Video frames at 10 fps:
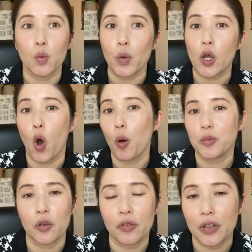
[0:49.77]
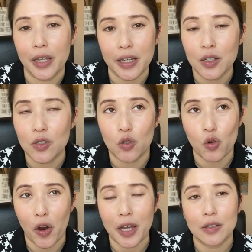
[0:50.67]
we hopped on the next
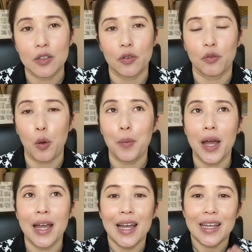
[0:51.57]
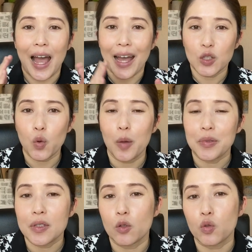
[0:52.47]
train. So from
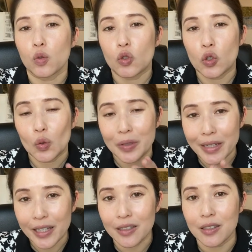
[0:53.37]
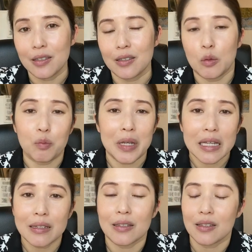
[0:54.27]
Antwerpen Central to Ghent
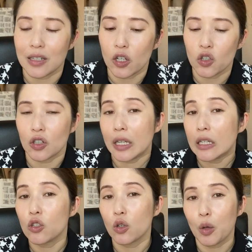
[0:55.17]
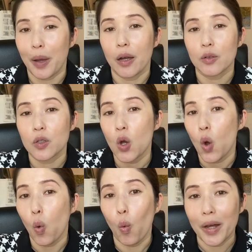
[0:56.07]
Sint-Pieters Station, it took about
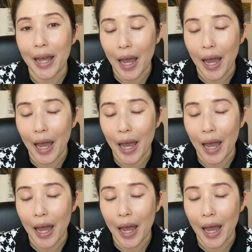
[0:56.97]
1